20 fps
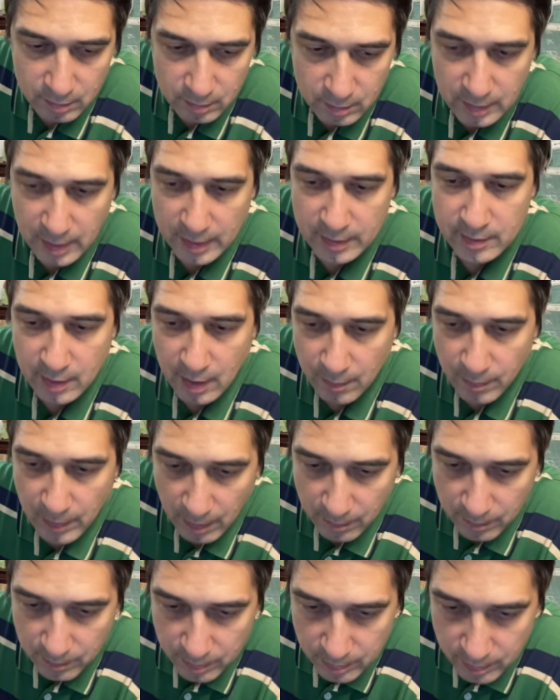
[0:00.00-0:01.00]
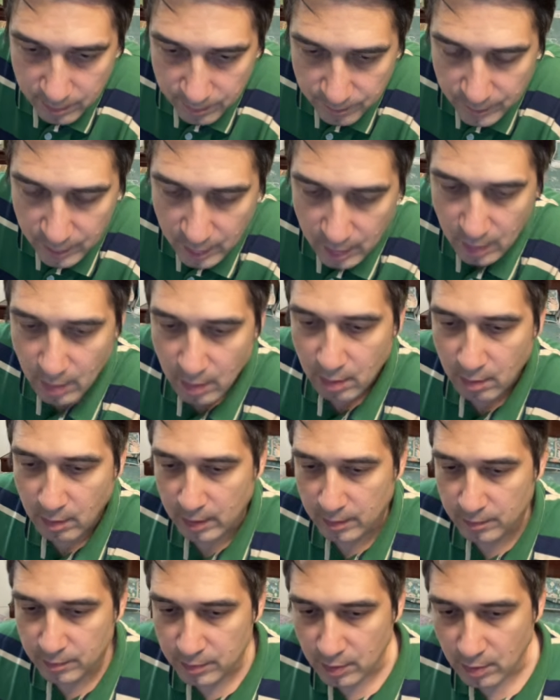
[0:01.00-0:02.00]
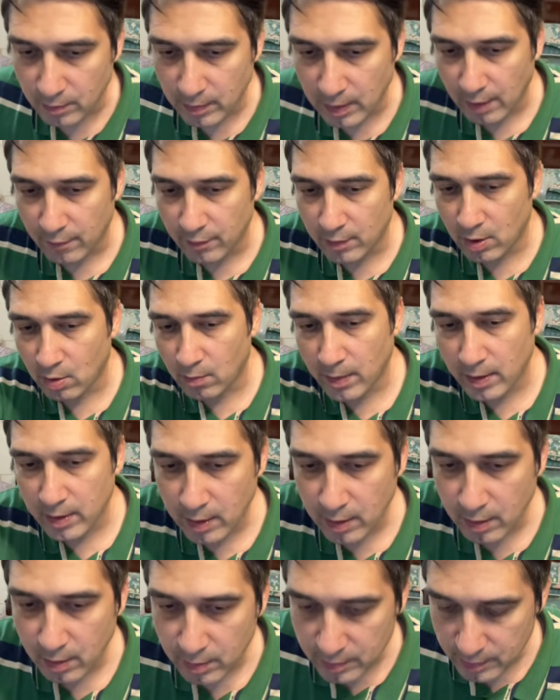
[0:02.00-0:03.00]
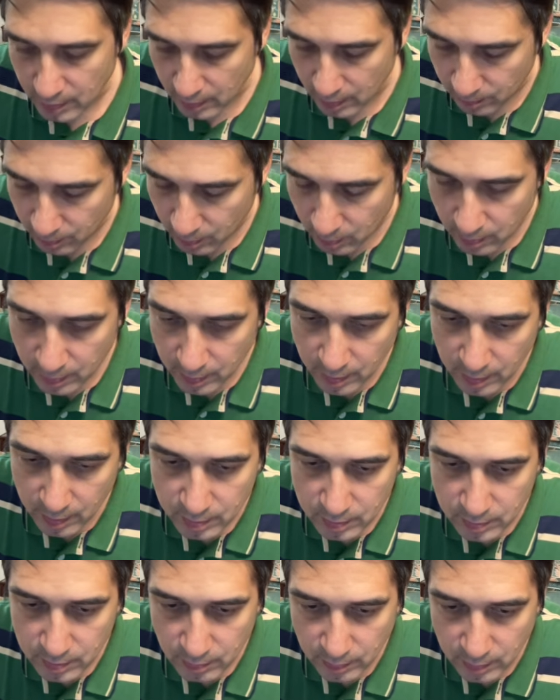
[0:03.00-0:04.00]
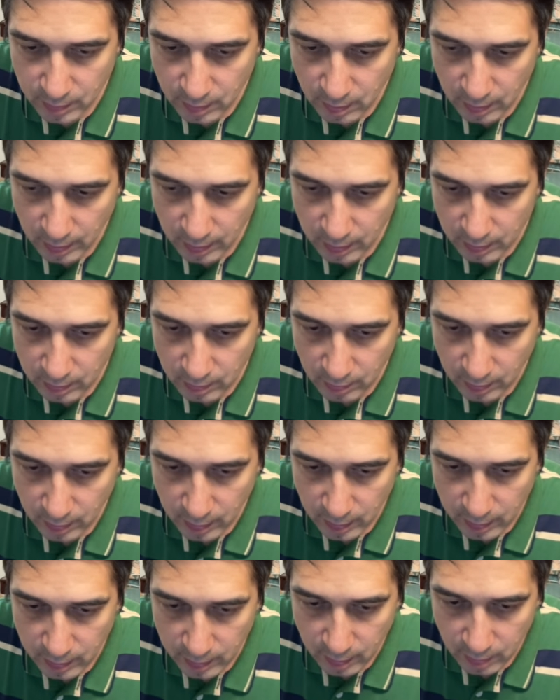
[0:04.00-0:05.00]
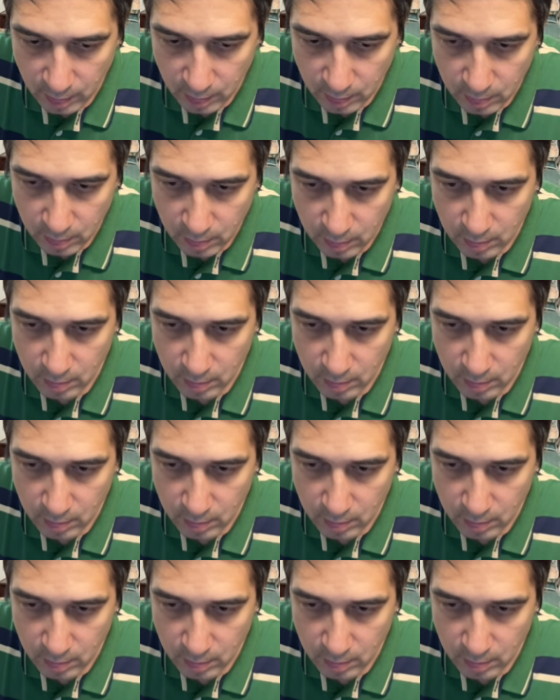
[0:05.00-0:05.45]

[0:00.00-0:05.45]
desktop app, right? So we have CodeBuddy set up over here. So we'll go ahead and do a hello